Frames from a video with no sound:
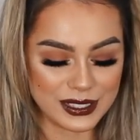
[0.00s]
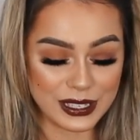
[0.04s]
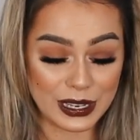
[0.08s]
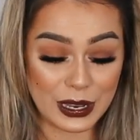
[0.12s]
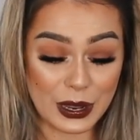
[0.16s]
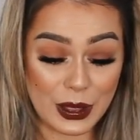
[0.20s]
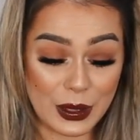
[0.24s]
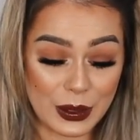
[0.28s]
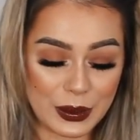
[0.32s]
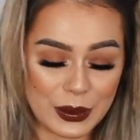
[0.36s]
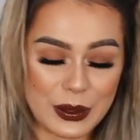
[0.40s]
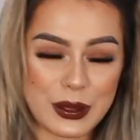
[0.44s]
to
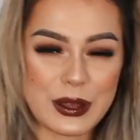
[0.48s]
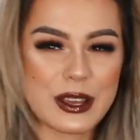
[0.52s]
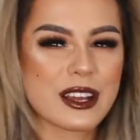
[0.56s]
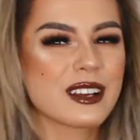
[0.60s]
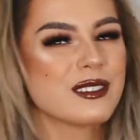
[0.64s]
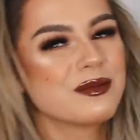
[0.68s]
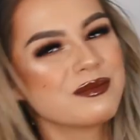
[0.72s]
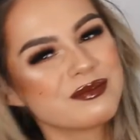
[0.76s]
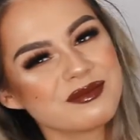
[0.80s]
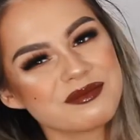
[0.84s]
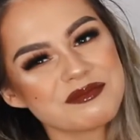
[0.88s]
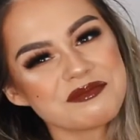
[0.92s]
look
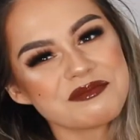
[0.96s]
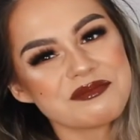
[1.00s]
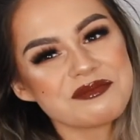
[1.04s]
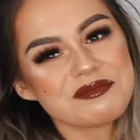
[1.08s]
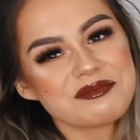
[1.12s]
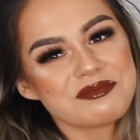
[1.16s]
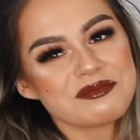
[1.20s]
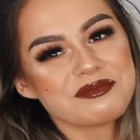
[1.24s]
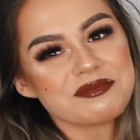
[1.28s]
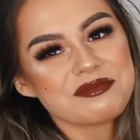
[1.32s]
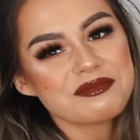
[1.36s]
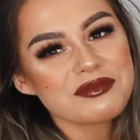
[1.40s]

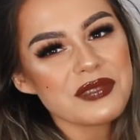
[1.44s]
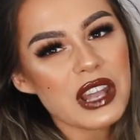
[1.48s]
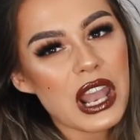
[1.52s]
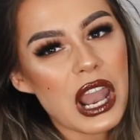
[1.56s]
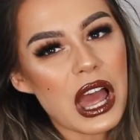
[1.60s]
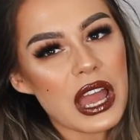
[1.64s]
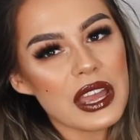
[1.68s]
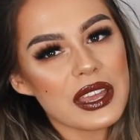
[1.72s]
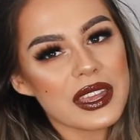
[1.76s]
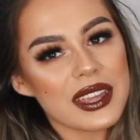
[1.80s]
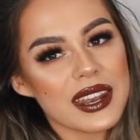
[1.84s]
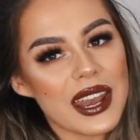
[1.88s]

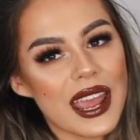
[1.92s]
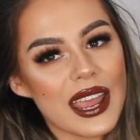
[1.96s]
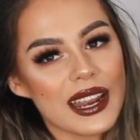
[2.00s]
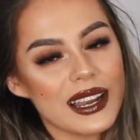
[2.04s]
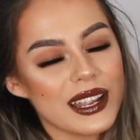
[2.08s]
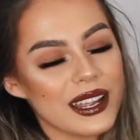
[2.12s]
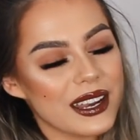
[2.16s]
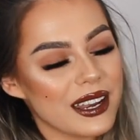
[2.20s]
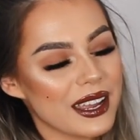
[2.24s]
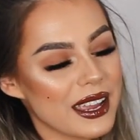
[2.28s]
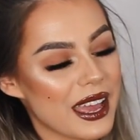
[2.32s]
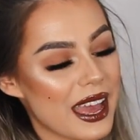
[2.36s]
like an
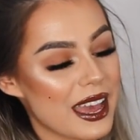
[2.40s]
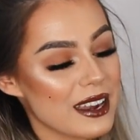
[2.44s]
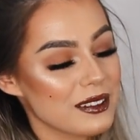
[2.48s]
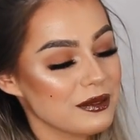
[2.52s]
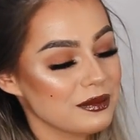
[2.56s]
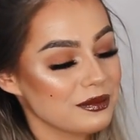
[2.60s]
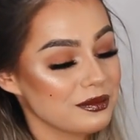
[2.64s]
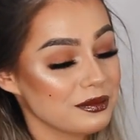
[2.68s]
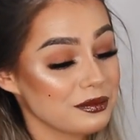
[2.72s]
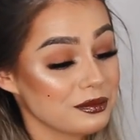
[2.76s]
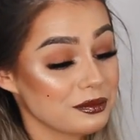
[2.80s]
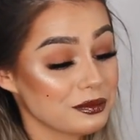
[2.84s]
alien again.